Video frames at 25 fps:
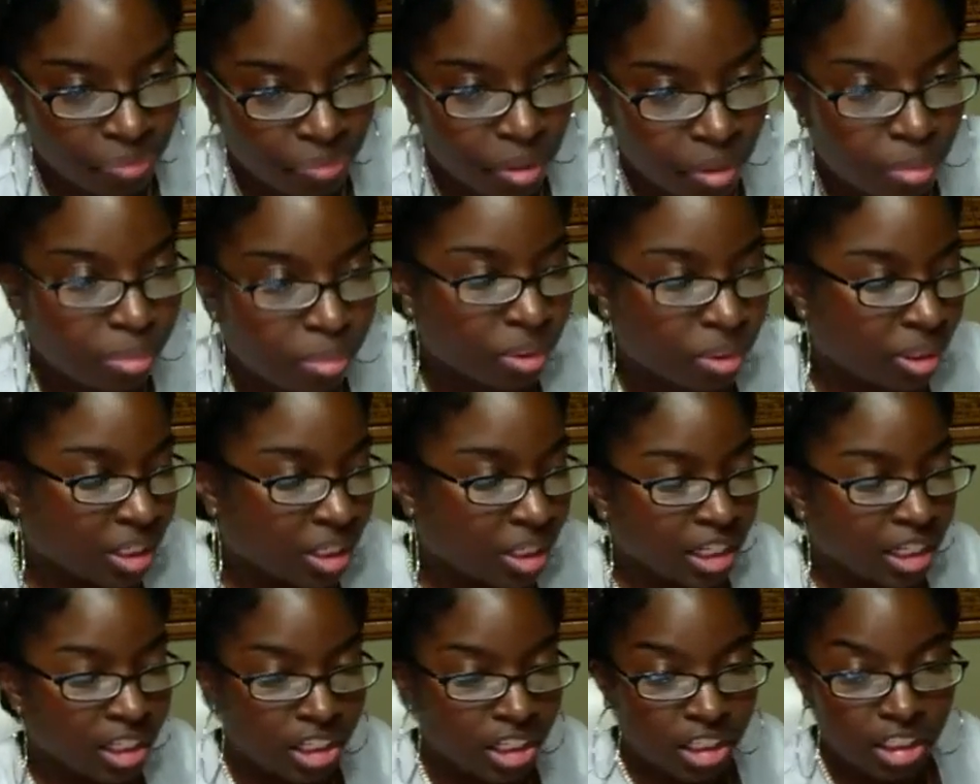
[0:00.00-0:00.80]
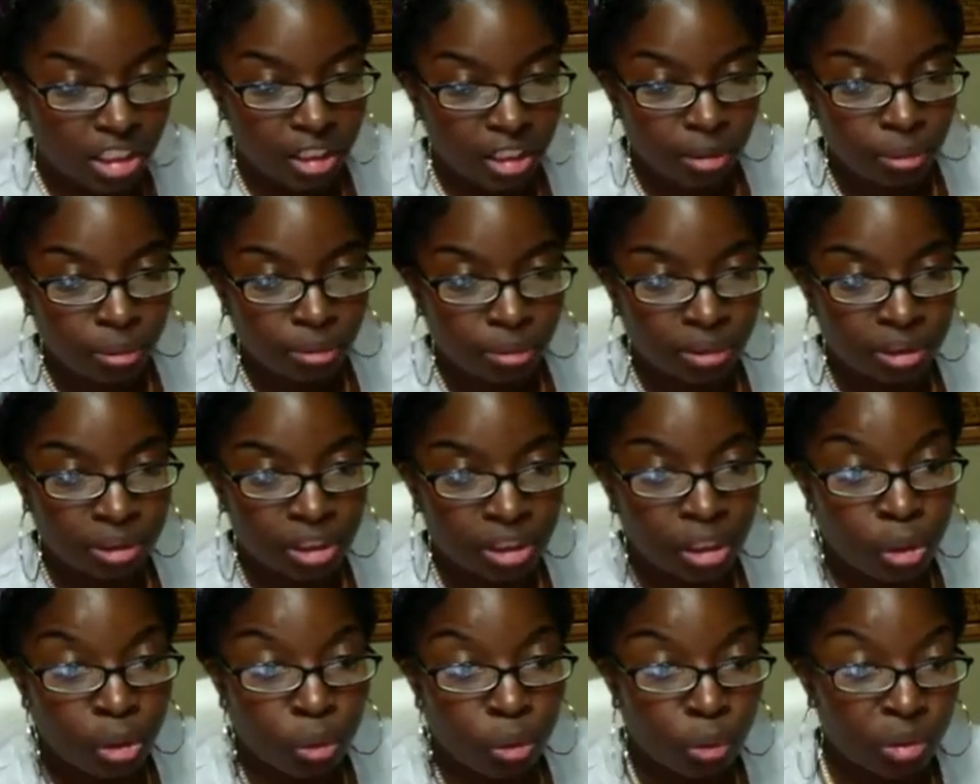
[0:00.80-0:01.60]
Put it in your notes.
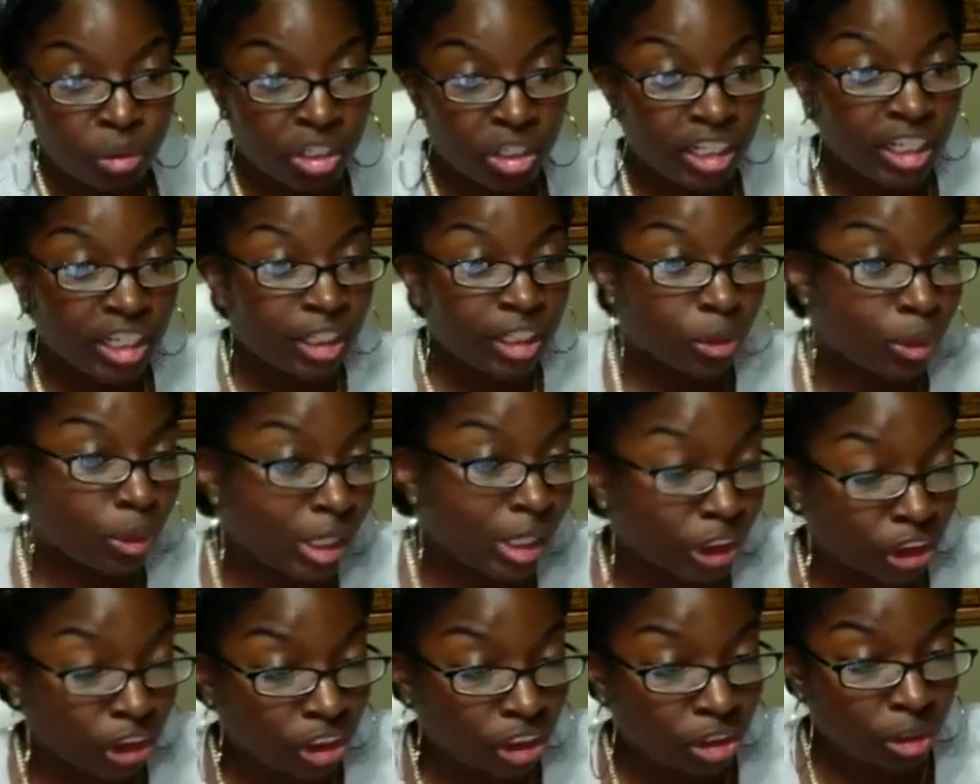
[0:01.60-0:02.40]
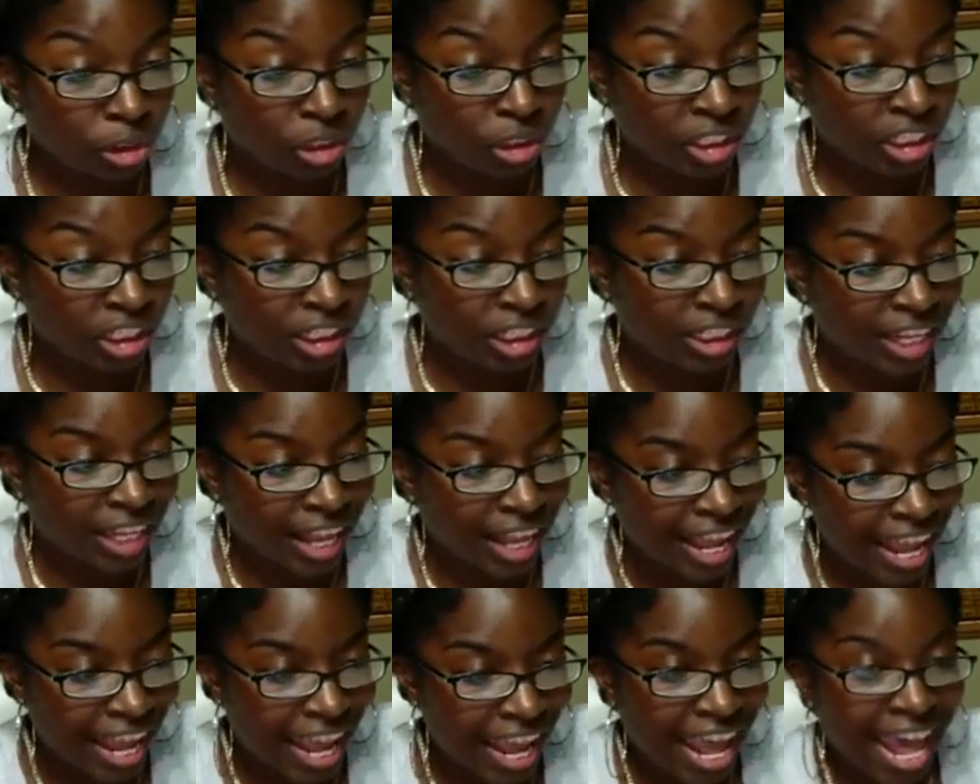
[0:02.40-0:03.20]
When you get a question on it,
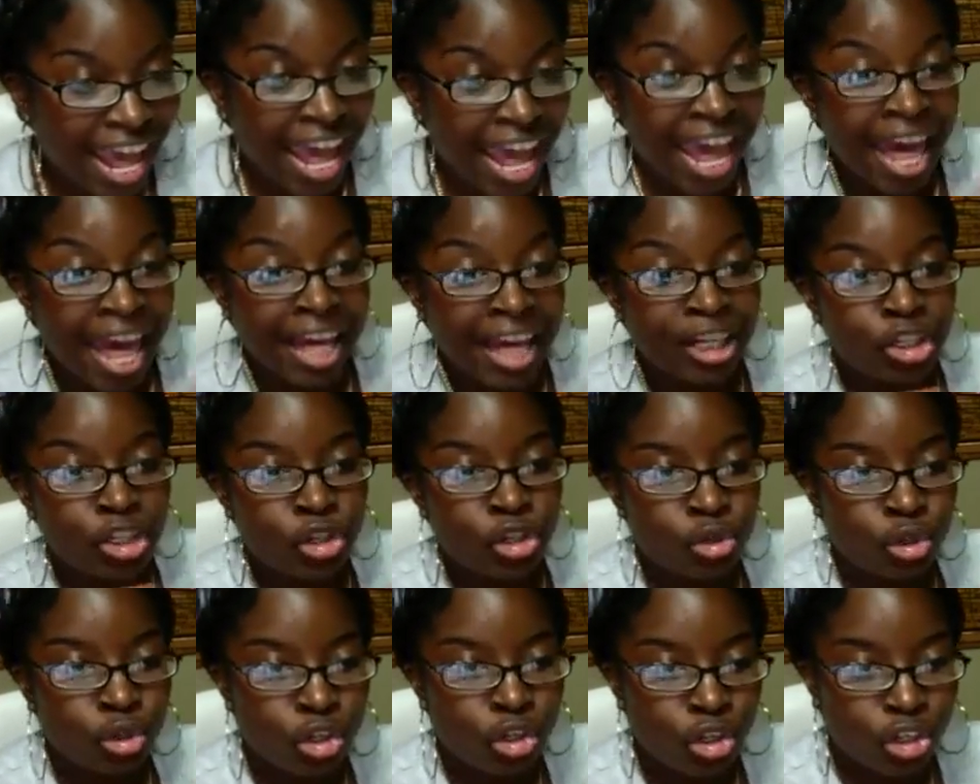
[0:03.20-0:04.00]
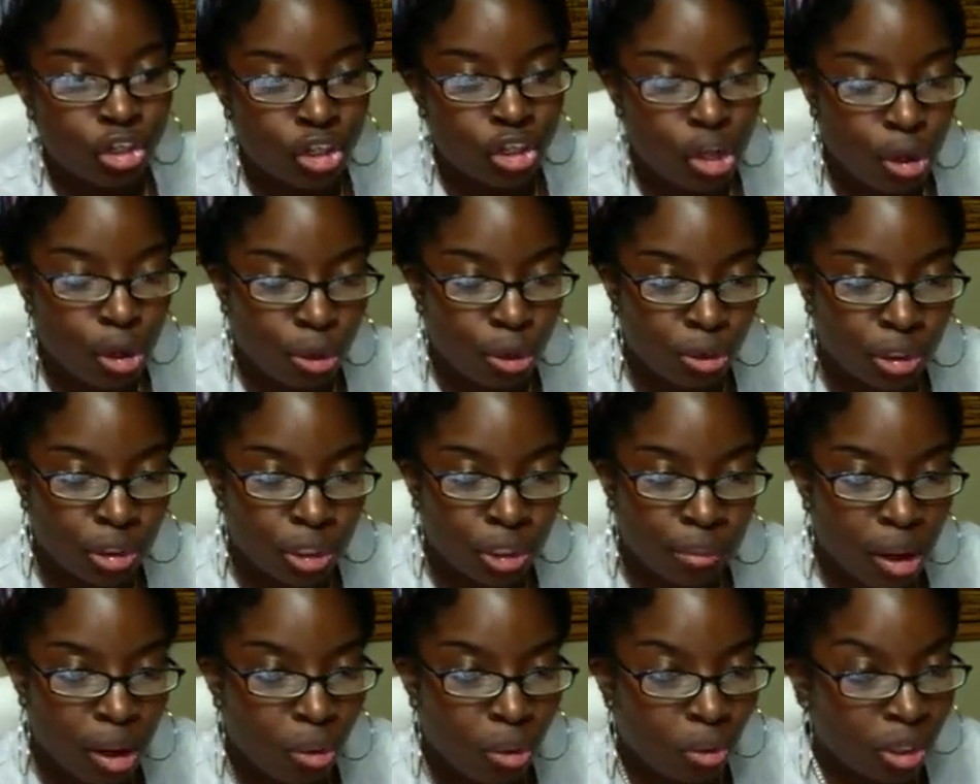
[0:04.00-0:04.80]
add to your notes
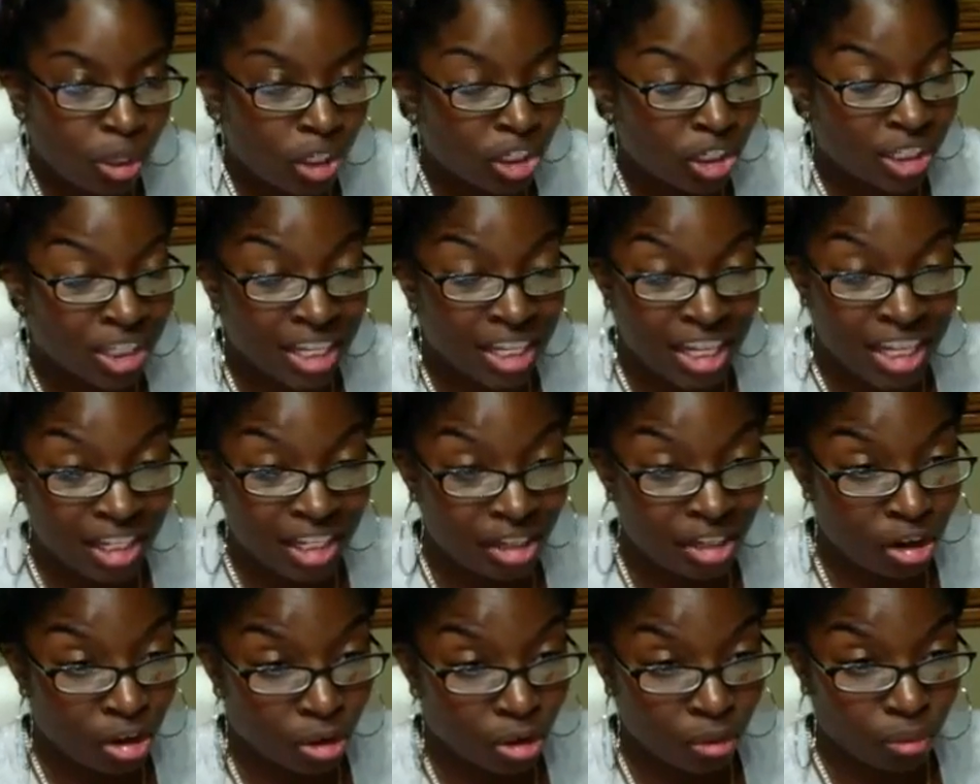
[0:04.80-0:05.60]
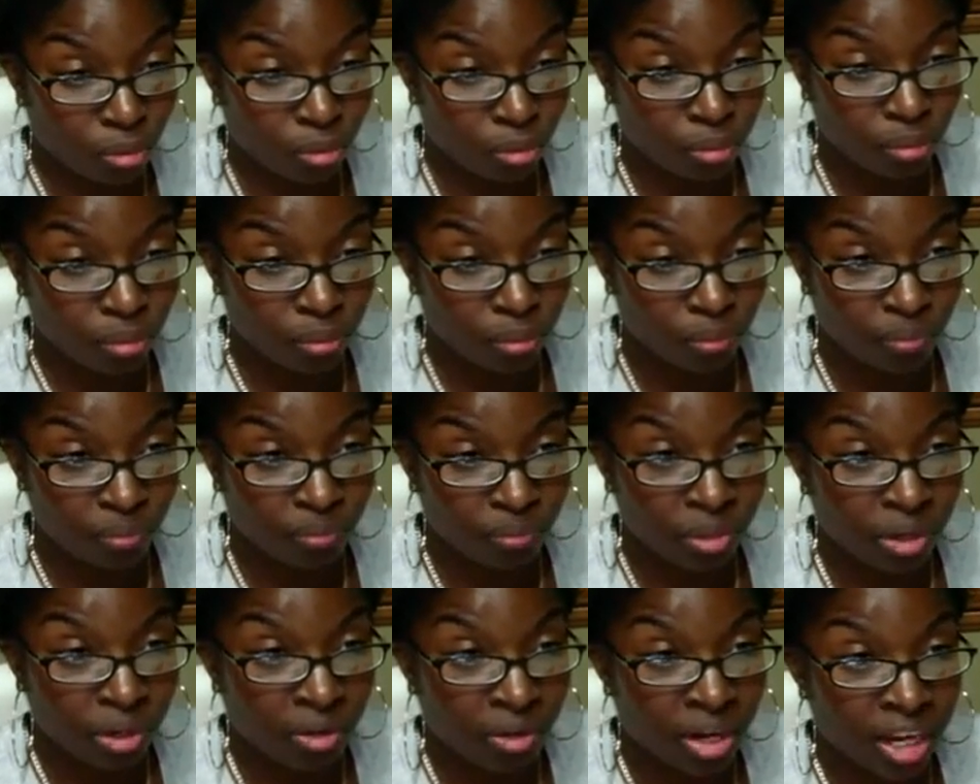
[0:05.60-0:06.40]
about what you didn't know.
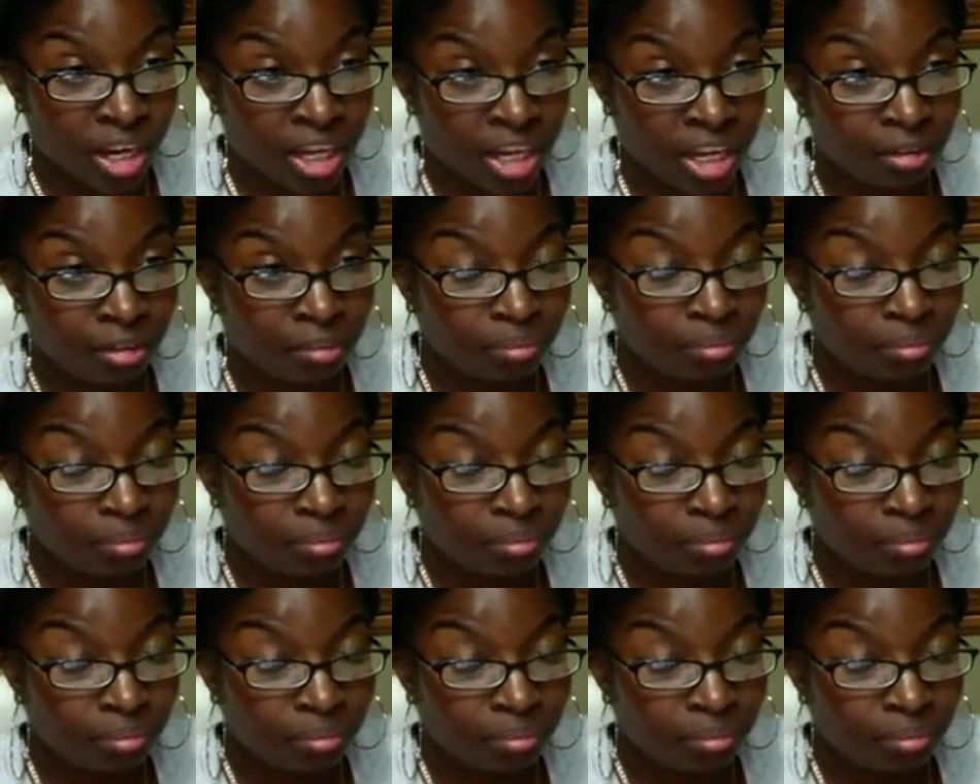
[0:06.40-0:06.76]
All right?